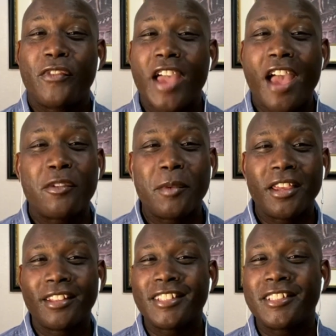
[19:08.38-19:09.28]
you for having
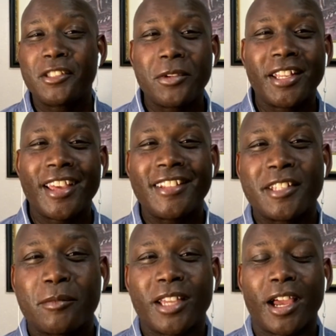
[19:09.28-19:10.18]
me, and let's do it again
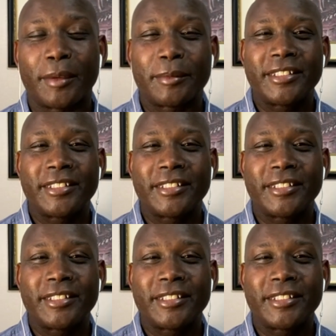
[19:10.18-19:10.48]
sometime.